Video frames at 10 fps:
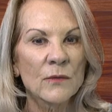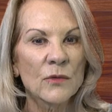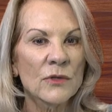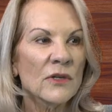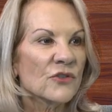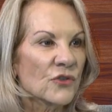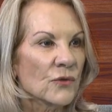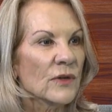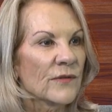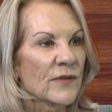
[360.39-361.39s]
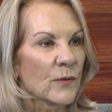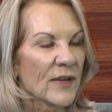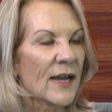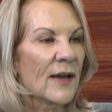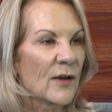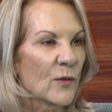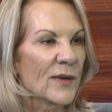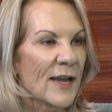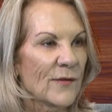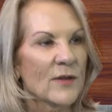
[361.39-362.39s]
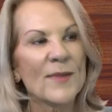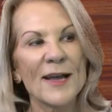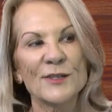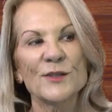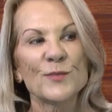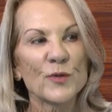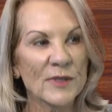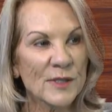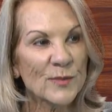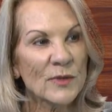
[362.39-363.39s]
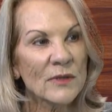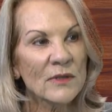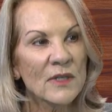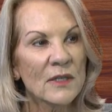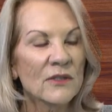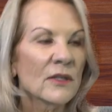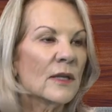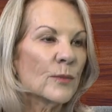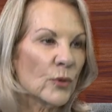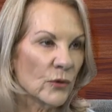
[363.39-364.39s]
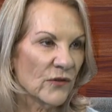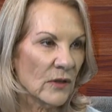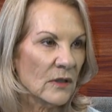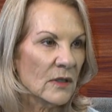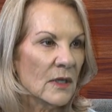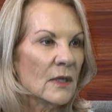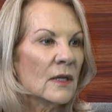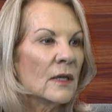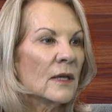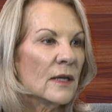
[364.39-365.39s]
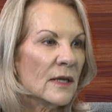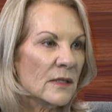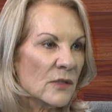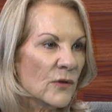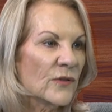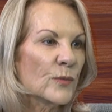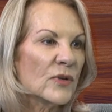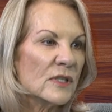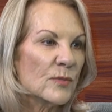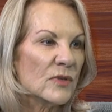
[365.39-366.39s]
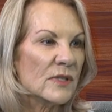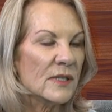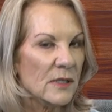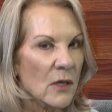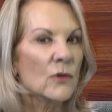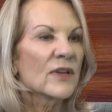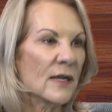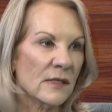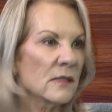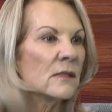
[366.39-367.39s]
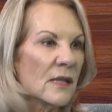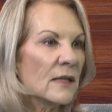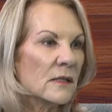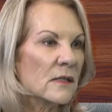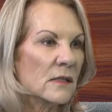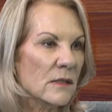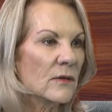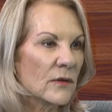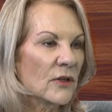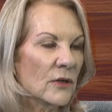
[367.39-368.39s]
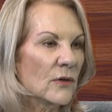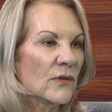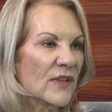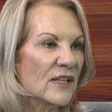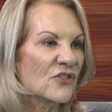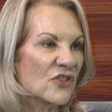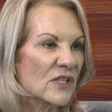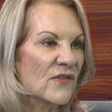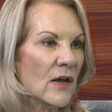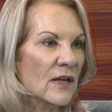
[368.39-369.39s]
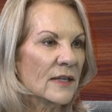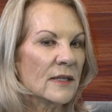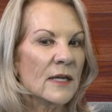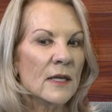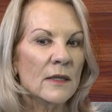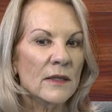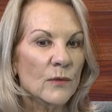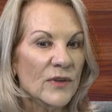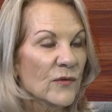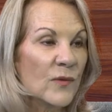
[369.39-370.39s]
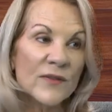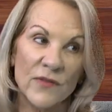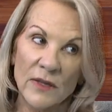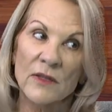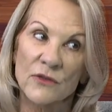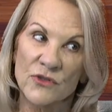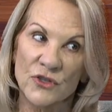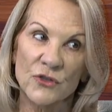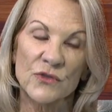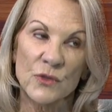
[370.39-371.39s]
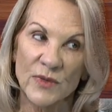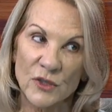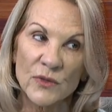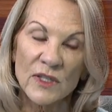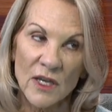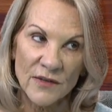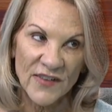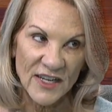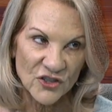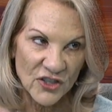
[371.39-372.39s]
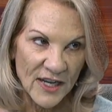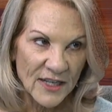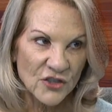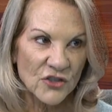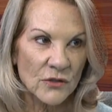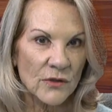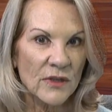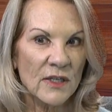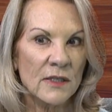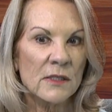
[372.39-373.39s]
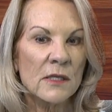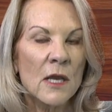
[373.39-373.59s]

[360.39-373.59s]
we're not sure of, then we have we have them ask the principal to get approval. Oh, oh, sure. And so if the principal says, "Oh yes, that's you know that's just fine," then we we fund those too. So we do a lot of educational things.